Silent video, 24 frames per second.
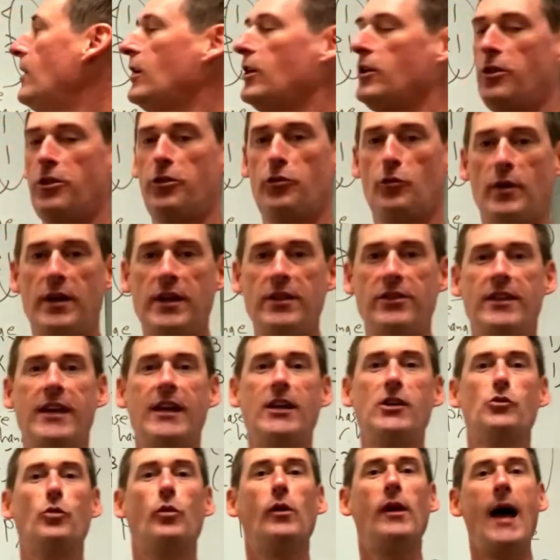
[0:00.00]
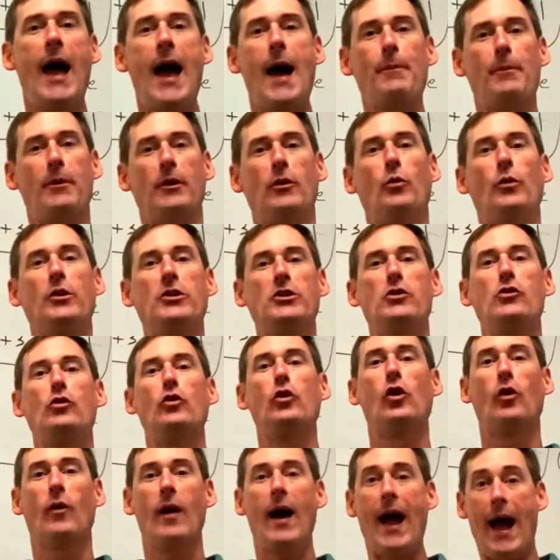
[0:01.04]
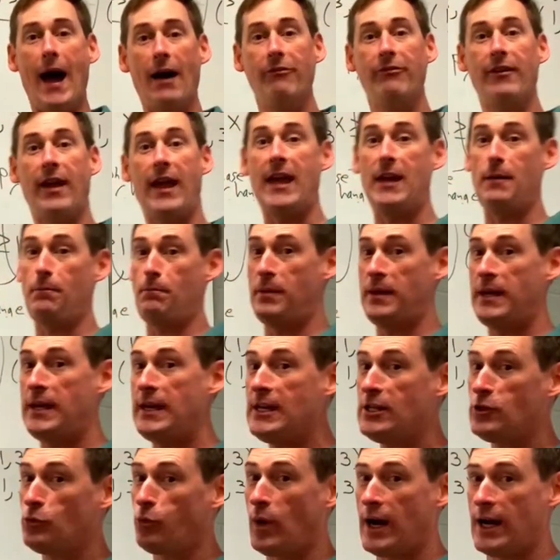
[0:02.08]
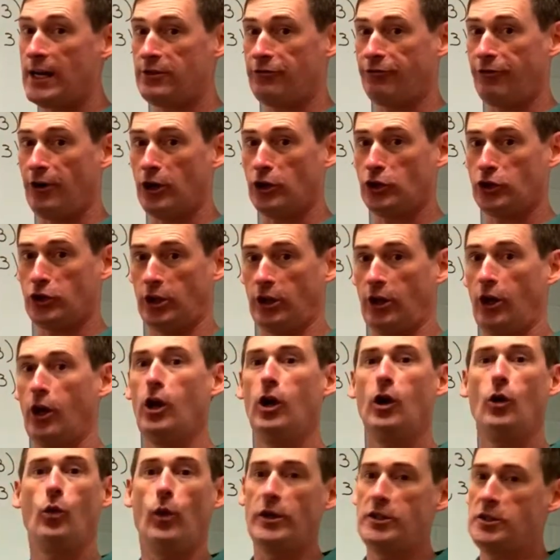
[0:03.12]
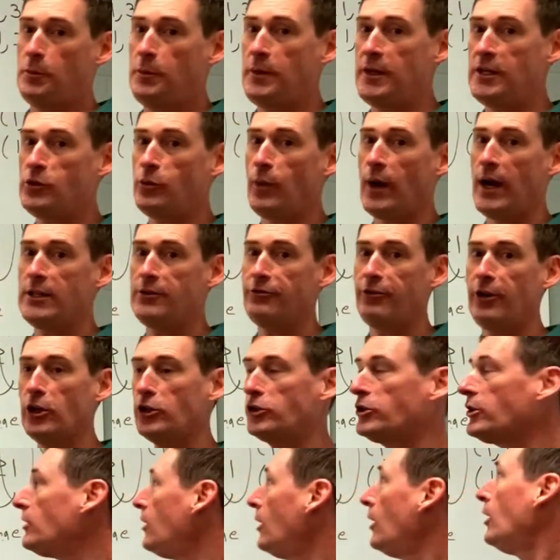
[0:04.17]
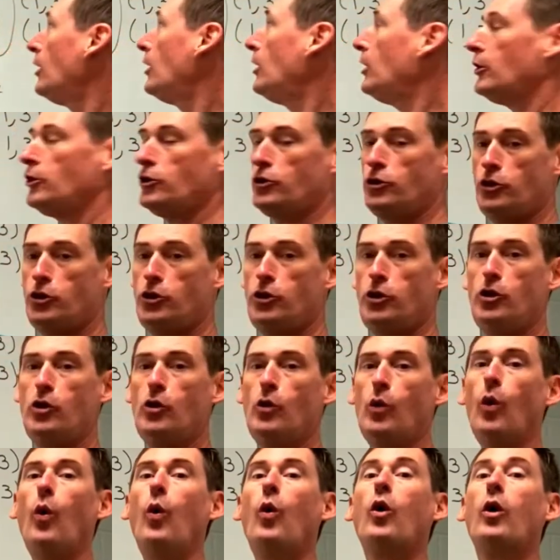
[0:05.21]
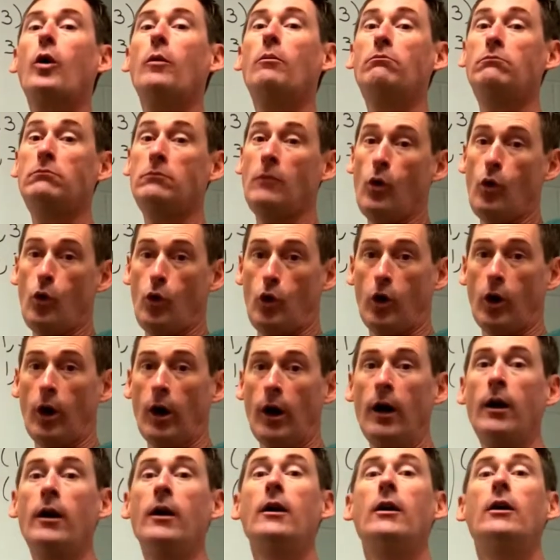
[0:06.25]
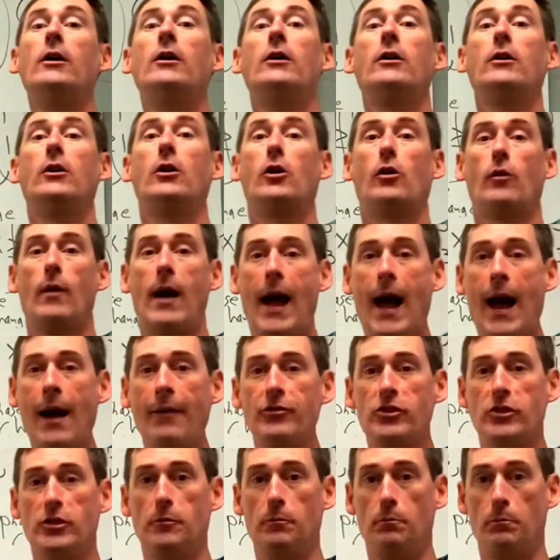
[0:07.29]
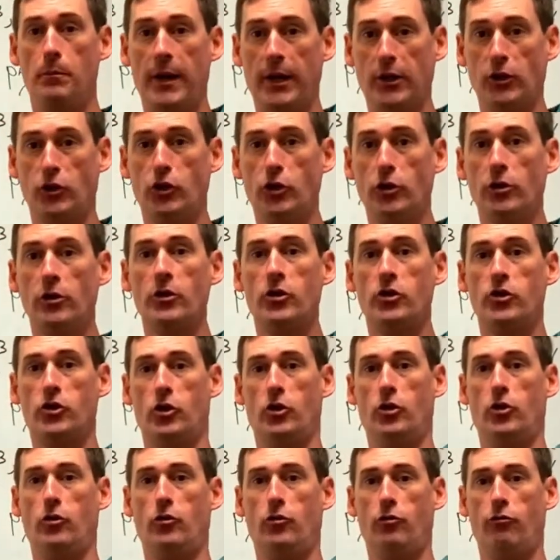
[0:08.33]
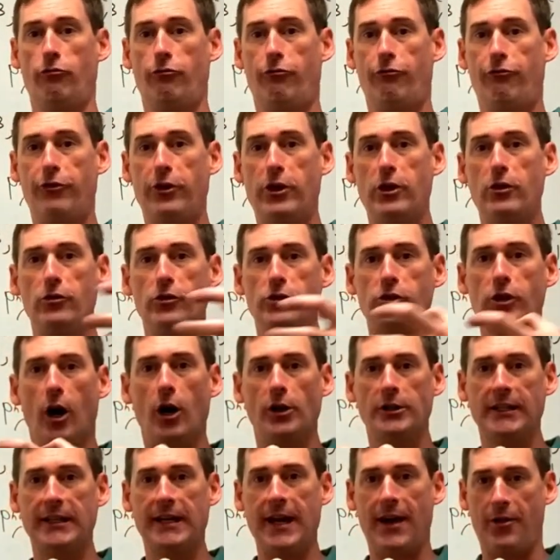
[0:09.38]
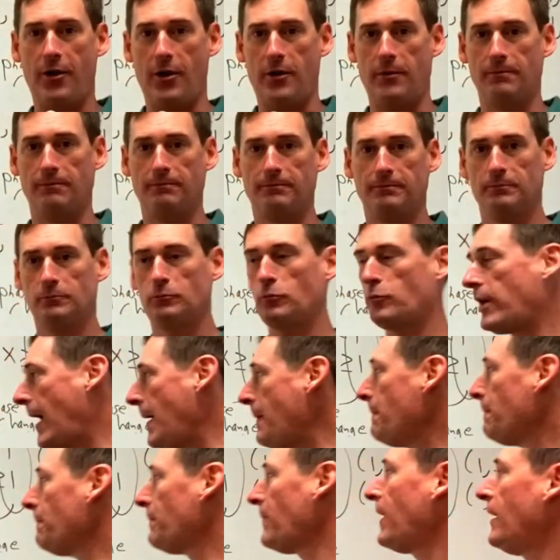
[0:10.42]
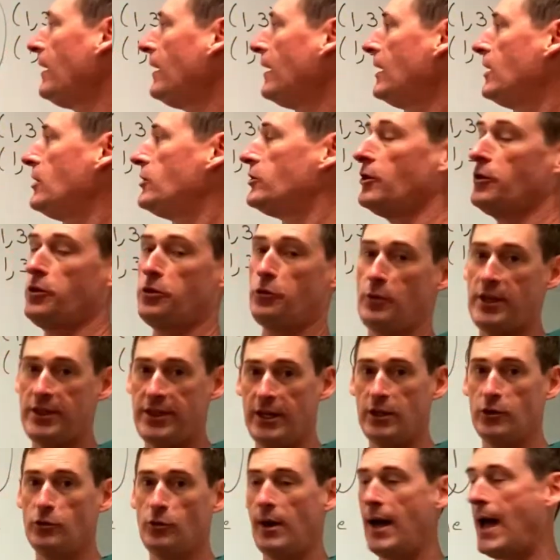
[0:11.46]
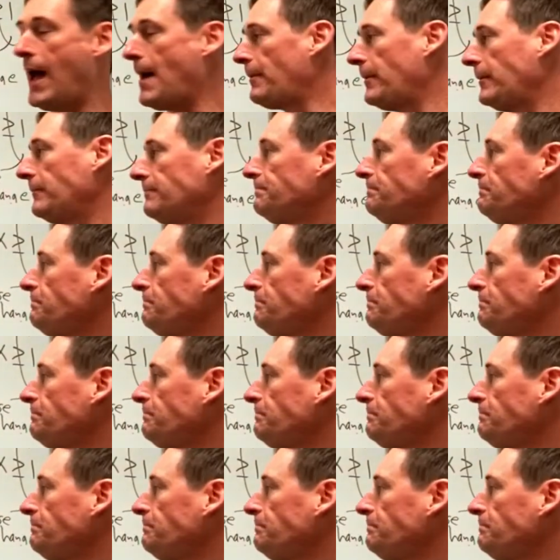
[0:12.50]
Three things will happen when you graph a piecewise function. What's a piecewise function? Two or more graphs, pictures, fused all together. Okay, so three things will happen.